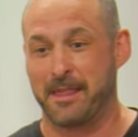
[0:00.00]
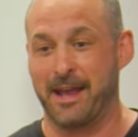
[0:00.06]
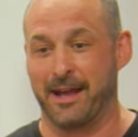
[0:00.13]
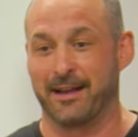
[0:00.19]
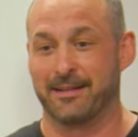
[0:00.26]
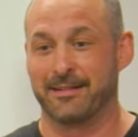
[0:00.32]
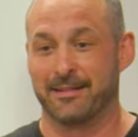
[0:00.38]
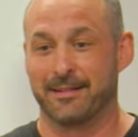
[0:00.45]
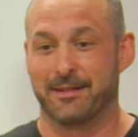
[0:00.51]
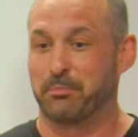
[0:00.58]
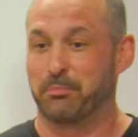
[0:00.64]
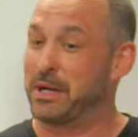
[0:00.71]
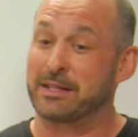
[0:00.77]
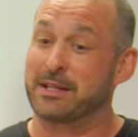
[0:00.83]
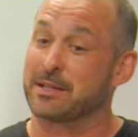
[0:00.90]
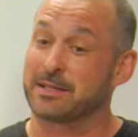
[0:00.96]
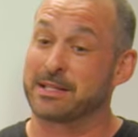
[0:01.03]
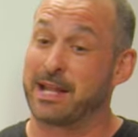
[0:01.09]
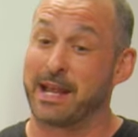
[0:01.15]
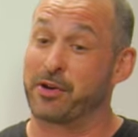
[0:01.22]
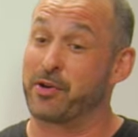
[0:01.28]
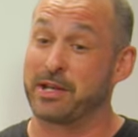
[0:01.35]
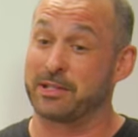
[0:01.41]
yeah. But it doesn't
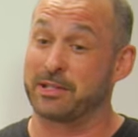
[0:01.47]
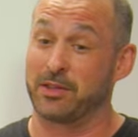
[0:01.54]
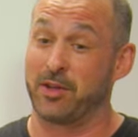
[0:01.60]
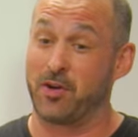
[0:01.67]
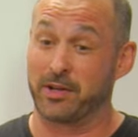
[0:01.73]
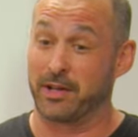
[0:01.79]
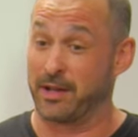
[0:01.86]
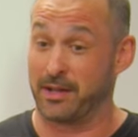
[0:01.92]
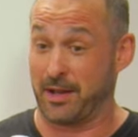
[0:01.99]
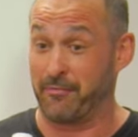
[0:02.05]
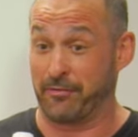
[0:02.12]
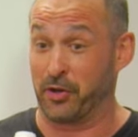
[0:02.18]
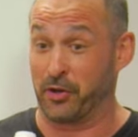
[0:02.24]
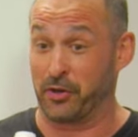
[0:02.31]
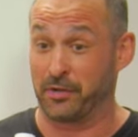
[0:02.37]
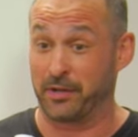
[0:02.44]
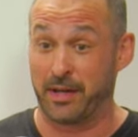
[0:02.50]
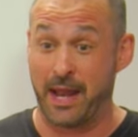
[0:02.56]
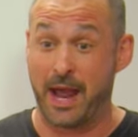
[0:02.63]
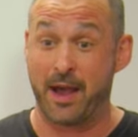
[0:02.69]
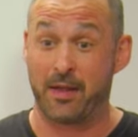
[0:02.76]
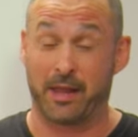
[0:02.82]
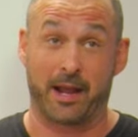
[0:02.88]
take crazy long to get, I've learned.
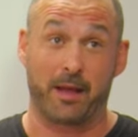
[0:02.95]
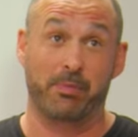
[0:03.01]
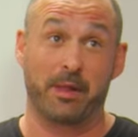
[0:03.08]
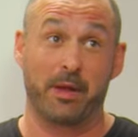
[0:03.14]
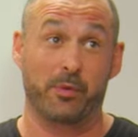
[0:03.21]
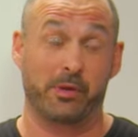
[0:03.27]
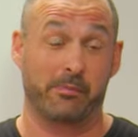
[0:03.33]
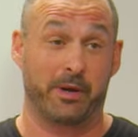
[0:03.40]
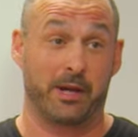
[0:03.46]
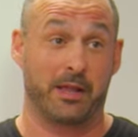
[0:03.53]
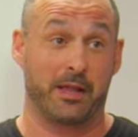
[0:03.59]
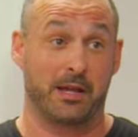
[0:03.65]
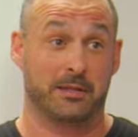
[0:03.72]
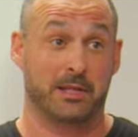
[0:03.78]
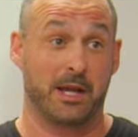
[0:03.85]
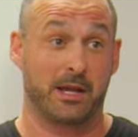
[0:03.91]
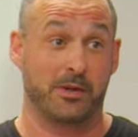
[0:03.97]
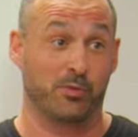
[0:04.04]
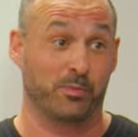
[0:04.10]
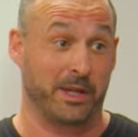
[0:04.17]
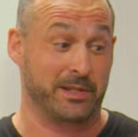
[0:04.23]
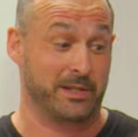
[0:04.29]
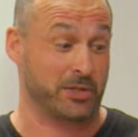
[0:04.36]
Now, like I played with a buddy last night
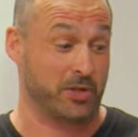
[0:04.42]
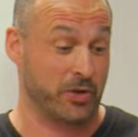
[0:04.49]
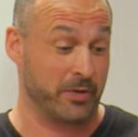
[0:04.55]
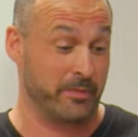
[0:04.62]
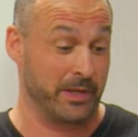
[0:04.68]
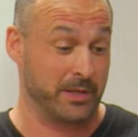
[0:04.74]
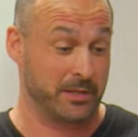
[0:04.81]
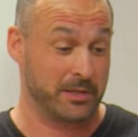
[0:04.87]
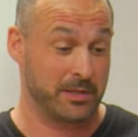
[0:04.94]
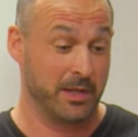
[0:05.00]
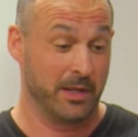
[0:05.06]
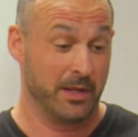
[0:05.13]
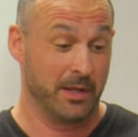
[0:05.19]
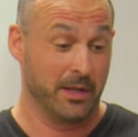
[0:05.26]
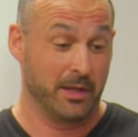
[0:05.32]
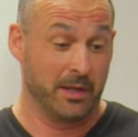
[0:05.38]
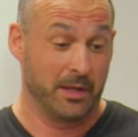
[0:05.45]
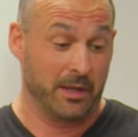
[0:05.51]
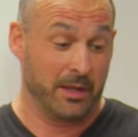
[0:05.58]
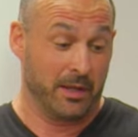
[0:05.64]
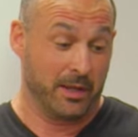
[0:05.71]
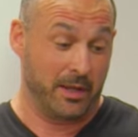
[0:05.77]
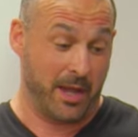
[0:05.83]
who plays in tournaments
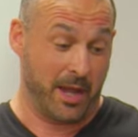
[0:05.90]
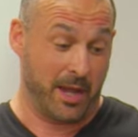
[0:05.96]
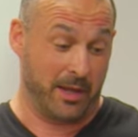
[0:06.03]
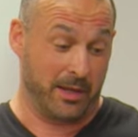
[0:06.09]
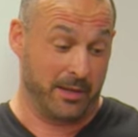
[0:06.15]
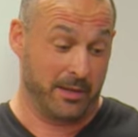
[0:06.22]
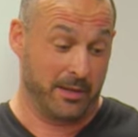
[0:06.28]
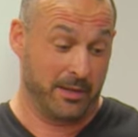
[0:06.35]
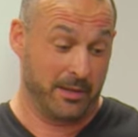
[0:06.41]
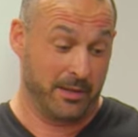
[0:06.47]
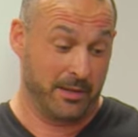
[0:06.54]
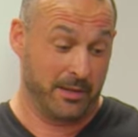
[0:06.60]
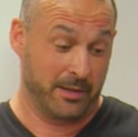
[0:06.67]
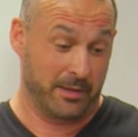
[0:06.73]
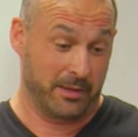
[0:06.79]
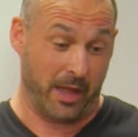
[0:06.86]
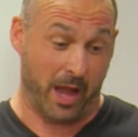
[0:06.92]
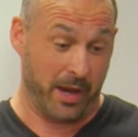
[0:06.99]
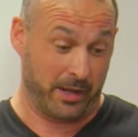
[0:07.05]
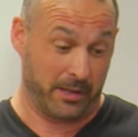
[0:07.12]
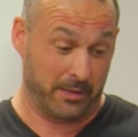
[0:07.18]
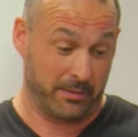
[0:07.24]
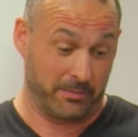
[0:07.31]
and
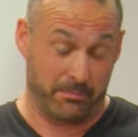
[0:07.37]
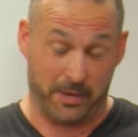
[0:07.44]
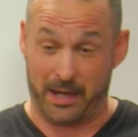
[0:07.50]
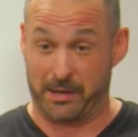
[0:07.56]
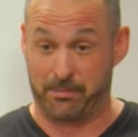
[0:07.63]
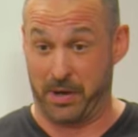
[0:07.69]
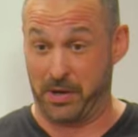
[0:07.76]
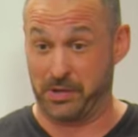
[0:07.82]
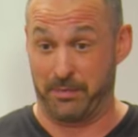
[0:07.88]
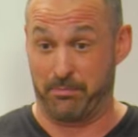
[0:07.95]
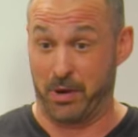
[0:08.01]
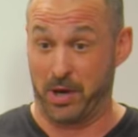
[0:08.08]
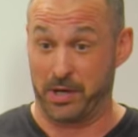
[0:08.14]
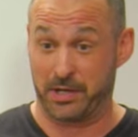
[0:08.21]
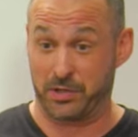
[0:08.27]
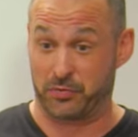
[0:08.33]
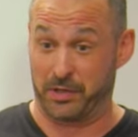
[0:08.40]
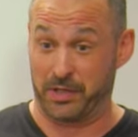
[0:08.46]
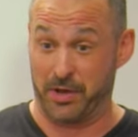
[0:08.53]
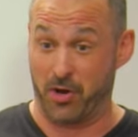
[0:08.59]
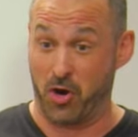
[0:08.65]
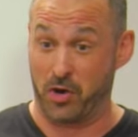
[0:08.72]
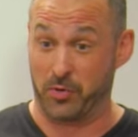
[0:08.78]
like, apparently putting is
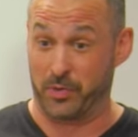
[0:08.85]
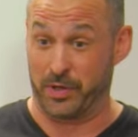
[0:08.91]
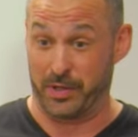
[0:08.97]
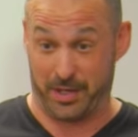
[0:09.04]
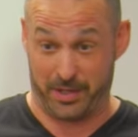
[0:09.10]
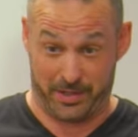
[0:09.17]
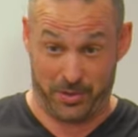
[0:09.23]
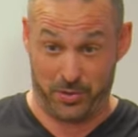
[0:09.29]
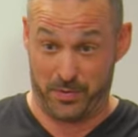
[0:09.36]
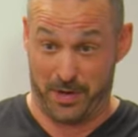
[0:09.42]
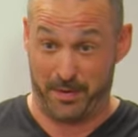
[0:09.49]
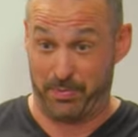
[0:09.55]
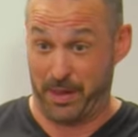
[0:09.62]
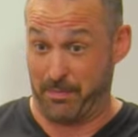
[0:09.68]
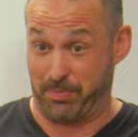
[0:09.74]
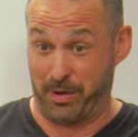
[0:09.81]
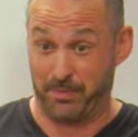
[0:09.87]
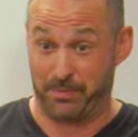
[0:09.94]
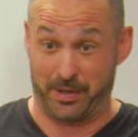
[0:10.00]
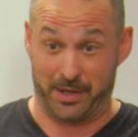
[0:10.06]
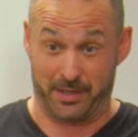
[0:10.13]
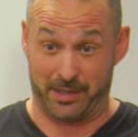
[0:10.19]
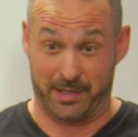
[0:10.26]
really hard when, like, you, I play
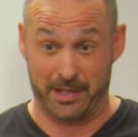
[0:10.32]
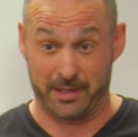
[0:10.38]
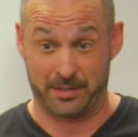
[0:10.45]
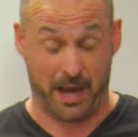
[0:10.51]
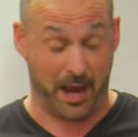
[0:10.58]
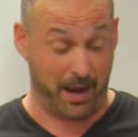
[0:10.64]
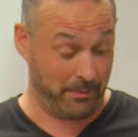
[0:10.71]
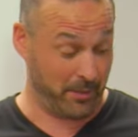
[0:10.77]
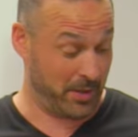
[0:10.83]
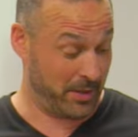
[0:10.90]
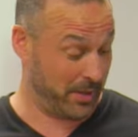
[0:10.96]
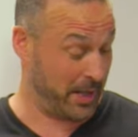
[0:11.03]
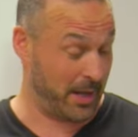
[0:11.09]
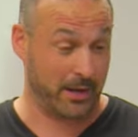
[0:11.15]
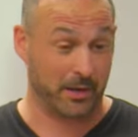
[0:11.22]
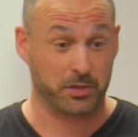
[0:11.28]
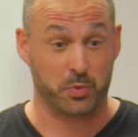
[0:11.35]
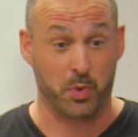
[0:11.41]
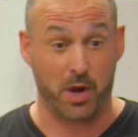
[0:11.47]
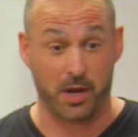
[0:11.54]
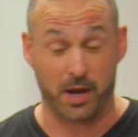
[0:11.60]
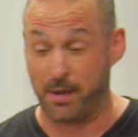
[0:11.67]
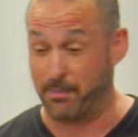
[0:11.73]
putt-putt. He's, yeah. I'm going and I just
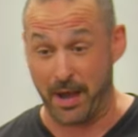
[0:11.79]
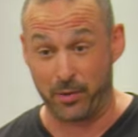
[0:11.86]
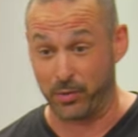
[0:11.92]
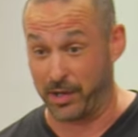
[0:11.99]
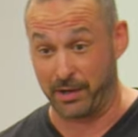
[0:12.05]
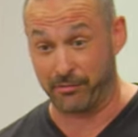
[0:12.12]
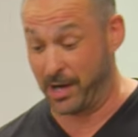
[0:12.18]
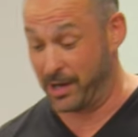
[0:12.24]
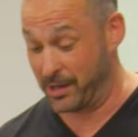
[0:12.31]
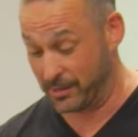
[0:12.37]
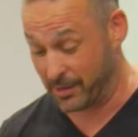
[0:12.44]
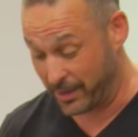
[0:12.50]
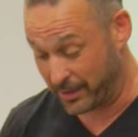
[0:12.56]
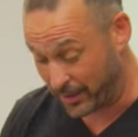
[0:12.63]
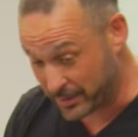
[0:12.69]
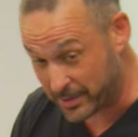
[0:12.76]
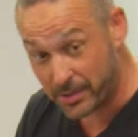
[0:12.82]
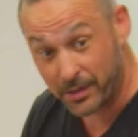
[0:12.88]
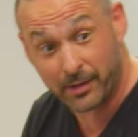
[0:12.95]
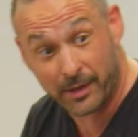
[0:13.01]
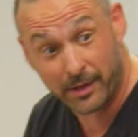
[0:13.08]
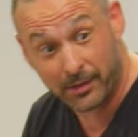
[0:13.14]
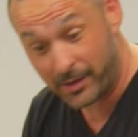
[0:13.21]
walk up. I don't get ready or nothing. I just
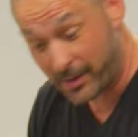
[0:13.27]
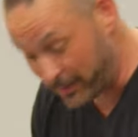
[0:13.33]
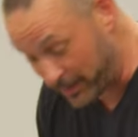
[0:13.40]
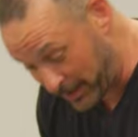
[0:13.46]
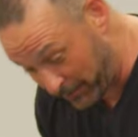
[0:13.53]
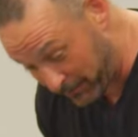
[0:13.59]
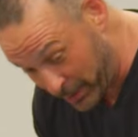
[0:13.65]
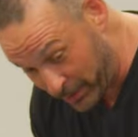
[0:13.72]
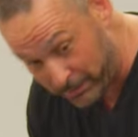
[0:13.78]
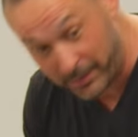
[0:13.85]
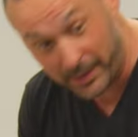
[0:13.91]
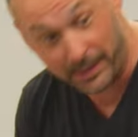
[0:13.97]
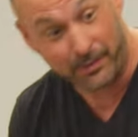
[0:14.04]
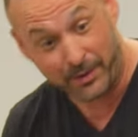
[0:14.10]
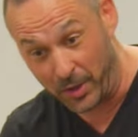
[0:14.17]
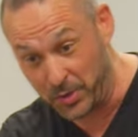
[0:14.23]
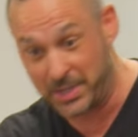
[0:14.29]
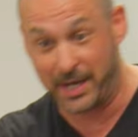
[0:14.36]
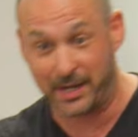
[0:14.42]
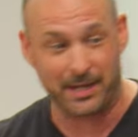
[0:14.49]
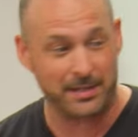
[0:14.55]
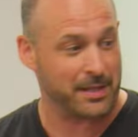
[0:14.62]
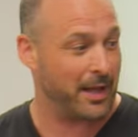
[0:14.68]
go, look up, boop, and it goes
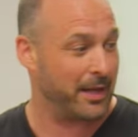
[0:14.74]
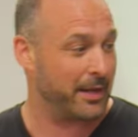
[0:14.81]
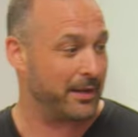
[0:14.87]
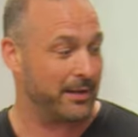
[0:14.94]
in. He's like,